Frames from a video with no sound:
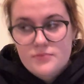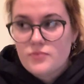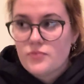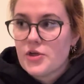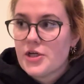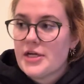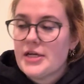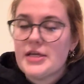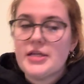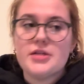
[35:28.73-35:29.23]

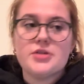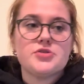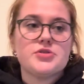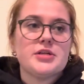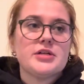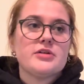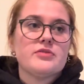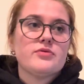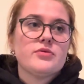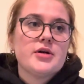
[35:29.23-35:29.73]
We're going to get a
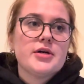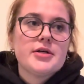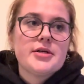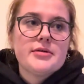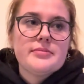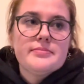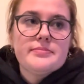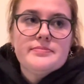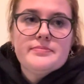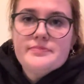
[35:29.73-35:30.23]
drink of water.
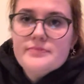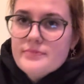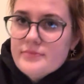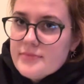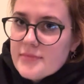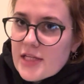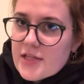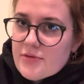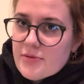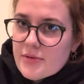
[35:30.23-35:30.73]

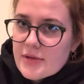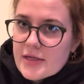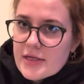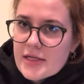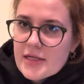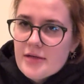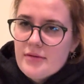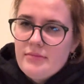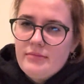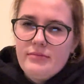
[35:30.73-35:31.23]
That's what we're going to
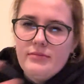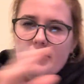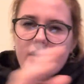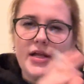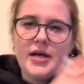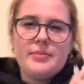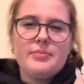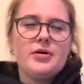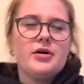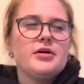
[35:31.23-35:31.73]
get while
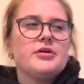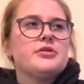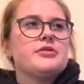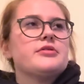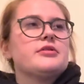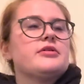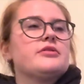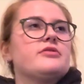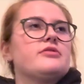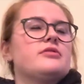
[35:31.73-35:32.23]
I ponder
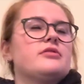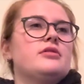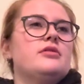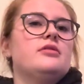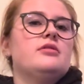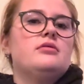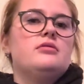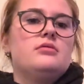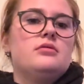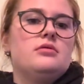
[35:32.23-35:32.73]
this.
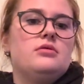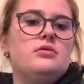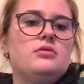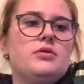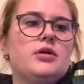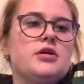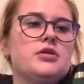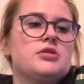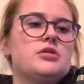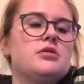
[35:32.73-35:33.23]
Oh
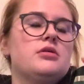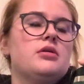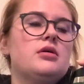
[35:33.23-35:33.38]
gosh.